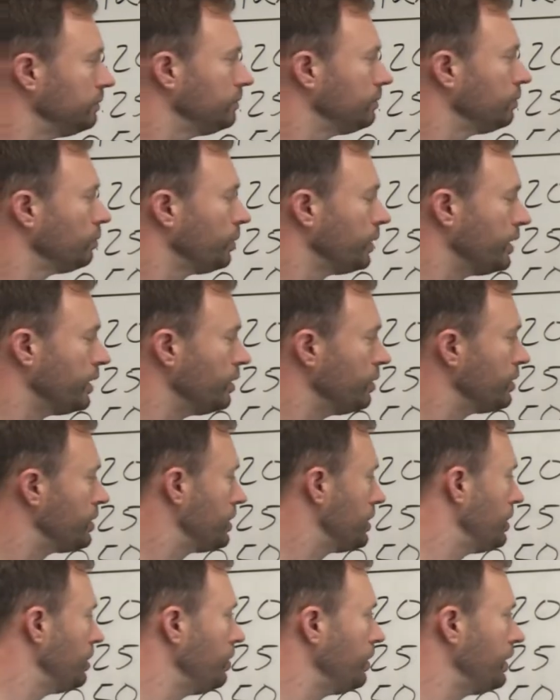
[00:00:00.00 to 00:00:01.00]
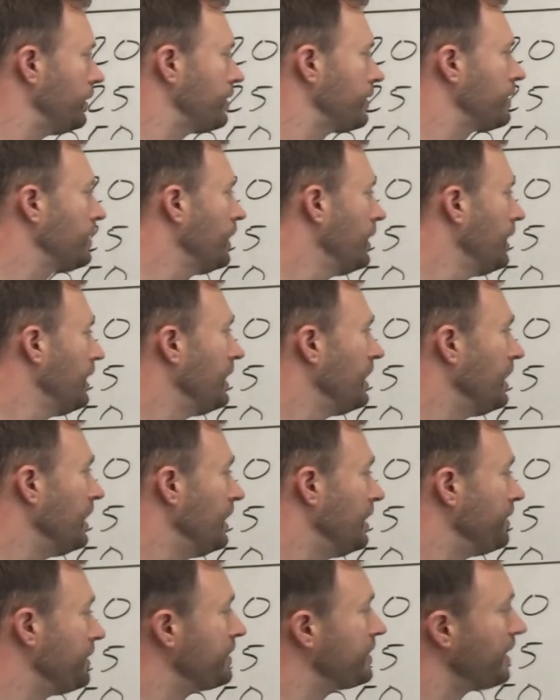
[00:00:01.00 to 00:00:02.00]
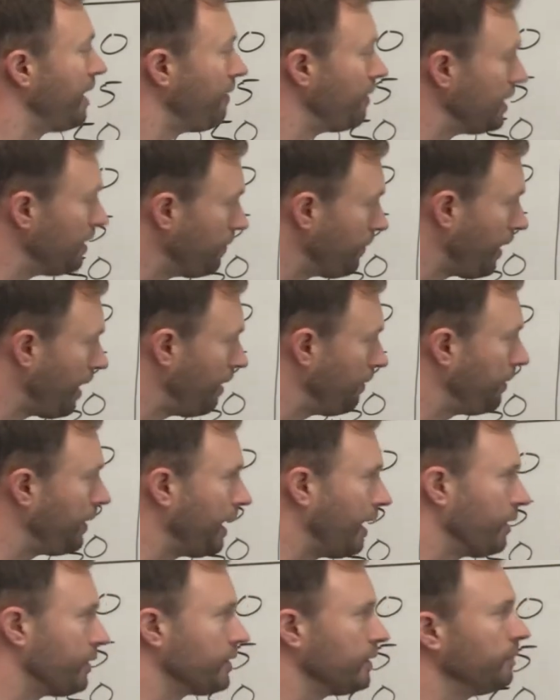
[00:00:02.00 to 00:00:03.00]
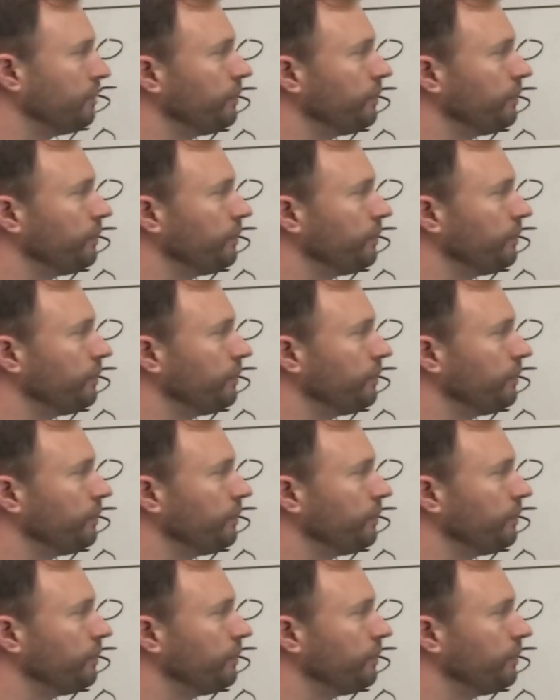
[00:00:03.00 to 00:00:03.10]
reduced units is 75,000.